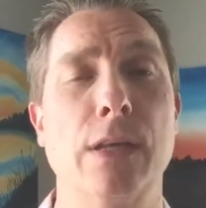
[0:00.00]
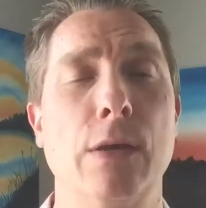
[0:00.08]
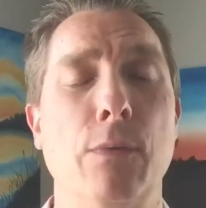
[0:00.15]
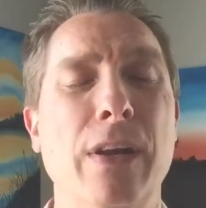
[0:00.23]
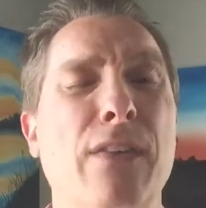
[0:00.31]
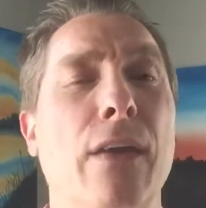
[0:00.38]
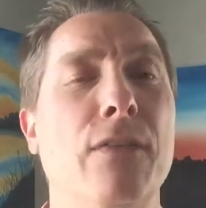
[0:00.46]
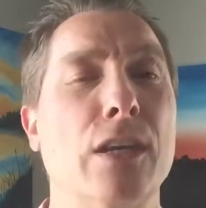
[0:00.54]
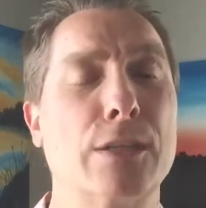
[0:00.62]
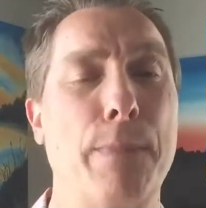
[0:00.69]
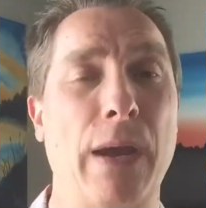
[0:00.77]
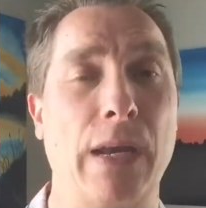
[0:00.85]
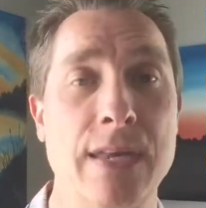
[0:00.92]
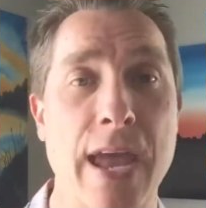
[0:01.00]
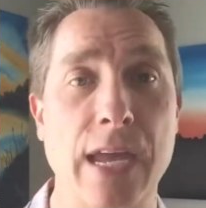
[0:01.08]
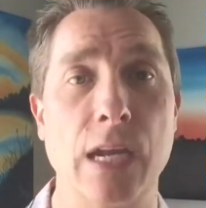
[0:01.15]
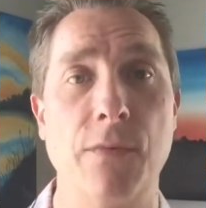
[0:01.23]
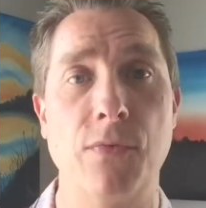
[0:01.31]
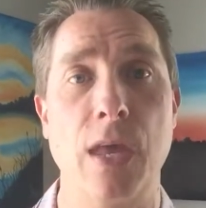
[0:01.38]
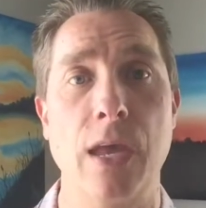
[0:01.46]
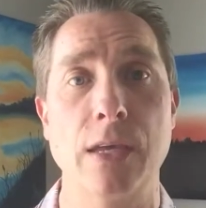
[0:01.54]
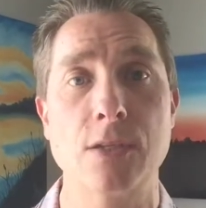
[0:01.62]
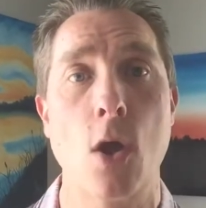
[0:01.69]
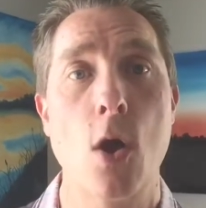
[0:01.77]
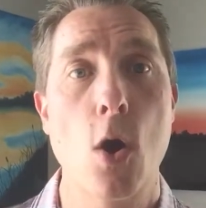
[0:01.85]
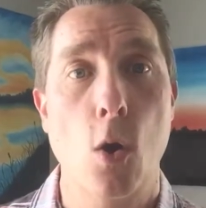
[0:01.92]
If you expect negative
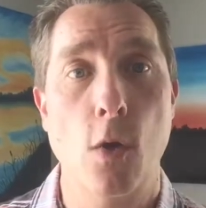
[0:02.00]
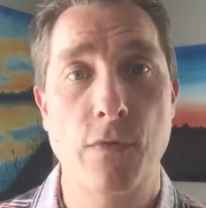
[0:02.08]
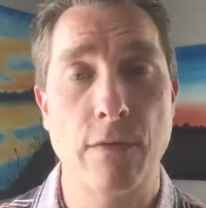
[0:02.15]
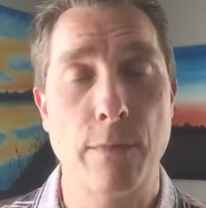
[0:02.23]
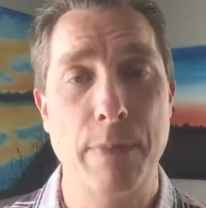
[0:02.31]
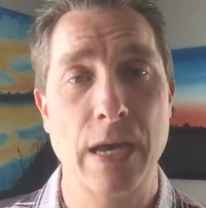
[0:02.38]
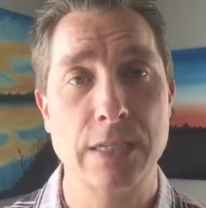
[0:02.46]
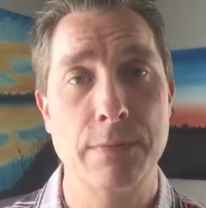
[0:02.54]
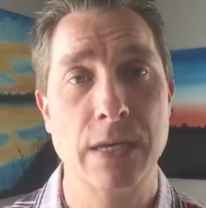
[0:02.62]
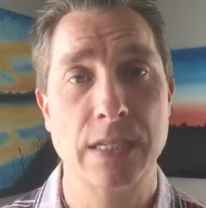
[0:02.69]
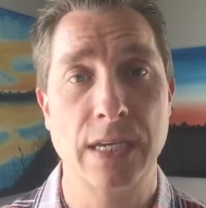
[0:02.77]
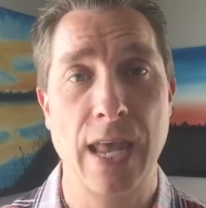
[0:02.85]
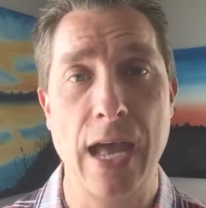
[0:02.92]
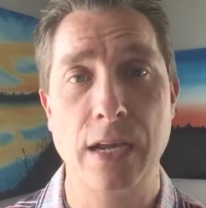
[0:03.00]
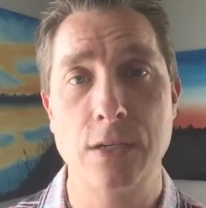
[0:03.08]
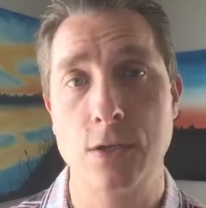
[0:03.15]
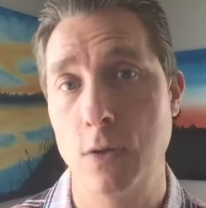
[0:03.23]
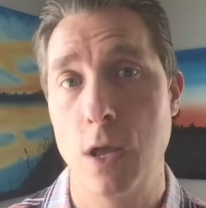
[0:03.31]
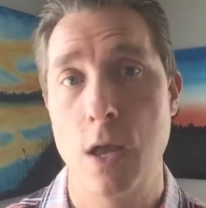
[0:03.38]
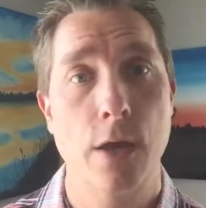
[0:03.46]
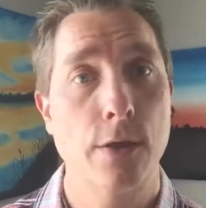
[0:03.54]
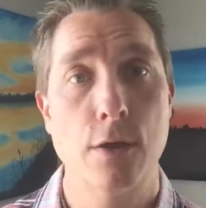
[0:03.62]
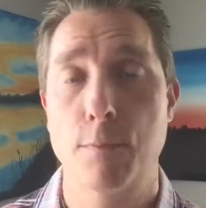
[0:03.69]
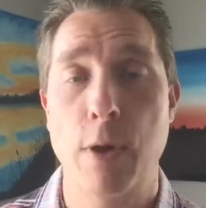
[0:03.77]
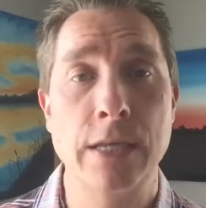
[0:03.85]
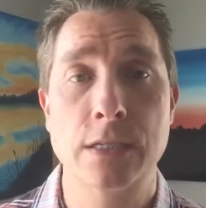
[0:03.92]
things, or if you have a pessimistic attitude,
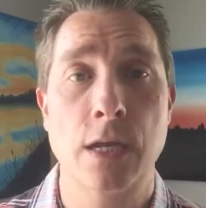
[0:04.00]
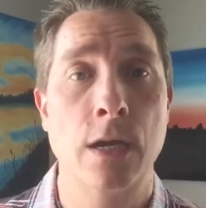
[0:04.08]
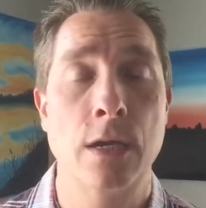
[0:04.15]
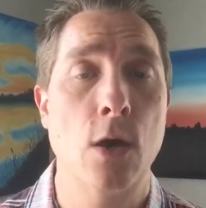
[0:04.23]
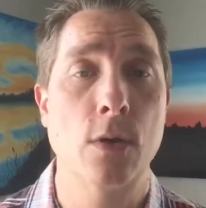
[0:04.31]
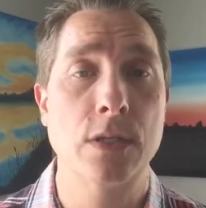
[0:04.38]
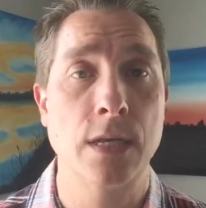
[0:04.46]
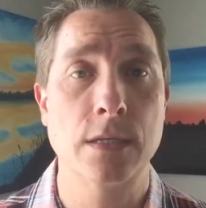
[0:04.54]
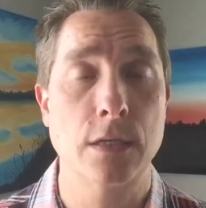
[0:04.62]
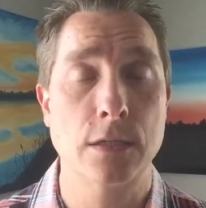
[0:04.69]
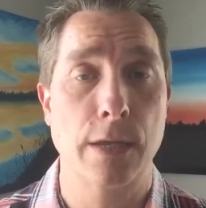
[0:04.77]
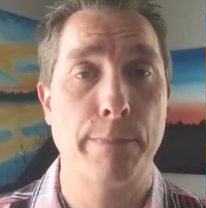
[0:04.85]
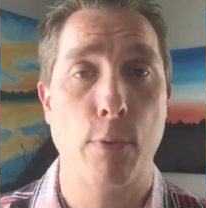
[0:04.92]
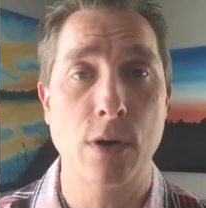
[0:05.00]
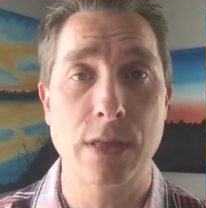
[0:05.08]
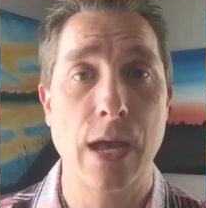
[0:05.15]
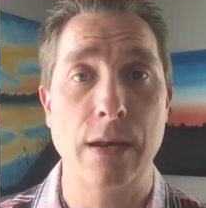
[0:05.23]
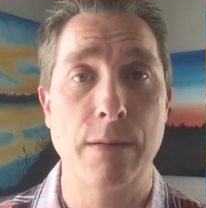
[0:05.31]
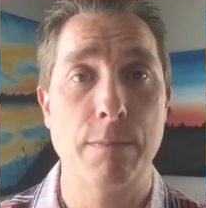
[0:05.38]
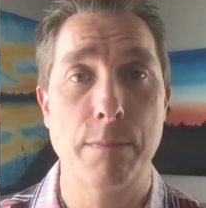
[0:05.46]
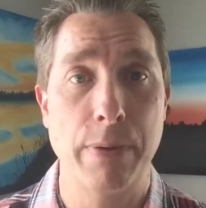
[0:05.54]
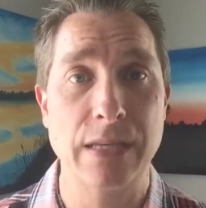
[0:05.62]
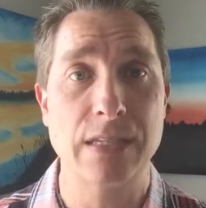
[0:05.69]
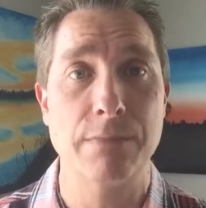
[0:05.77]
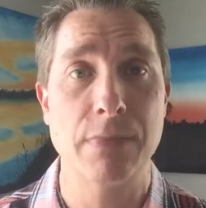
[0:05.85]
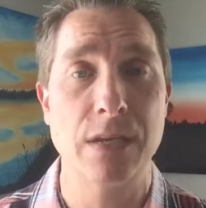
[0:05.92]
your brain's going to notice things that support that
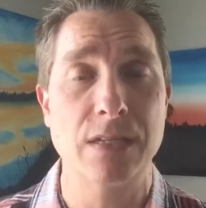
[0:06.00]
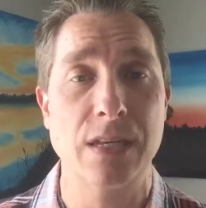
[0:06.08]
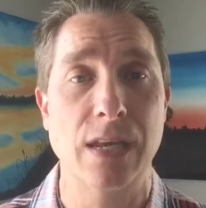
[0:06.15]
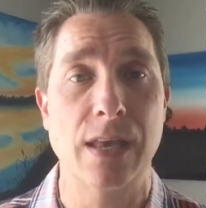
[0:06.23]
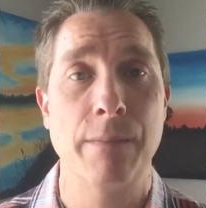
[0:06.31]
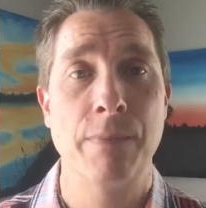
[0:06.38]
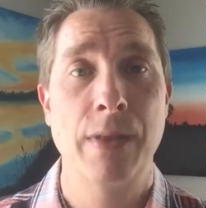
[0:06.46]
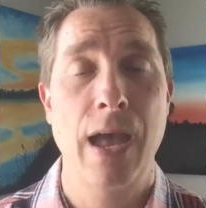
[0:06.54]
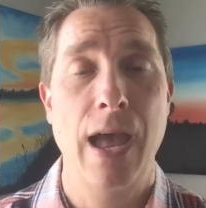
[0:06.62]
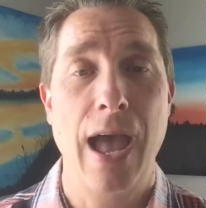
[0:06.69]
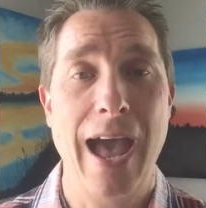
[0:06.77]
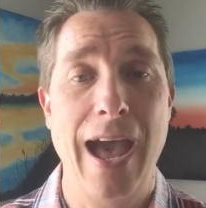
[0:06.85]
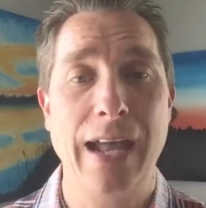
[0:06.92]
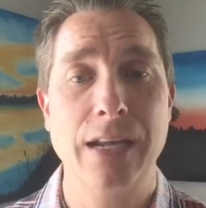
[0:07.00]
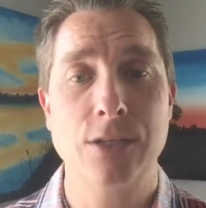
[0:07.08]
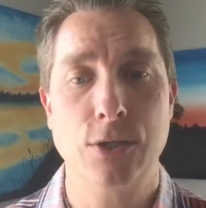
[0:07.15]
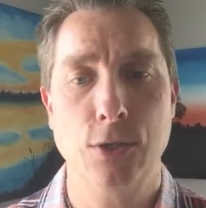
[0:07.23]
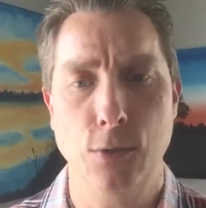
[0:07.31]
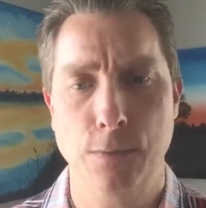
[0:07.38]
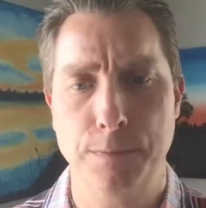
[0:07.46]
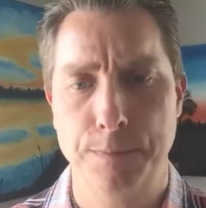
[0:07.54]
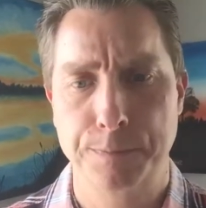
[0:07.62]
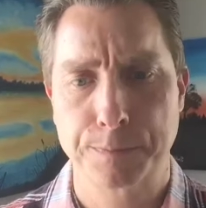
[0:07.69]
pessimistic attitude.